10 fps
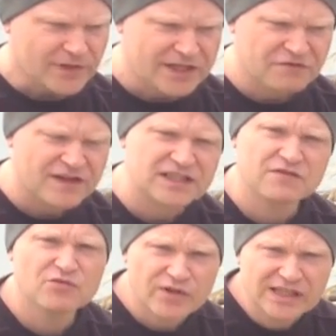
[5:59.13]
And in fact,
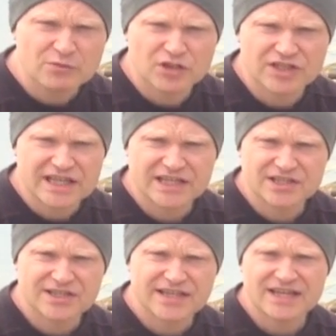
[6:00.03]
if you really want to take
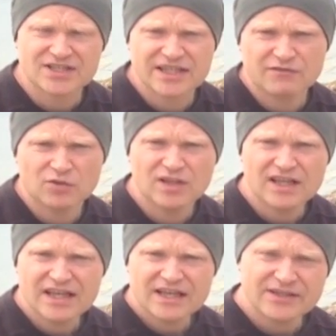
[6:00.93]
it to the next level,
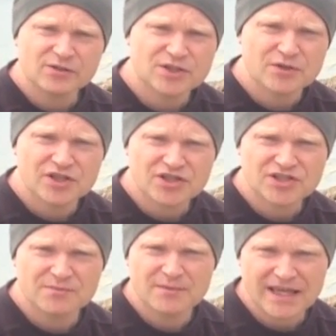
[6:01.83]
they'll do a custom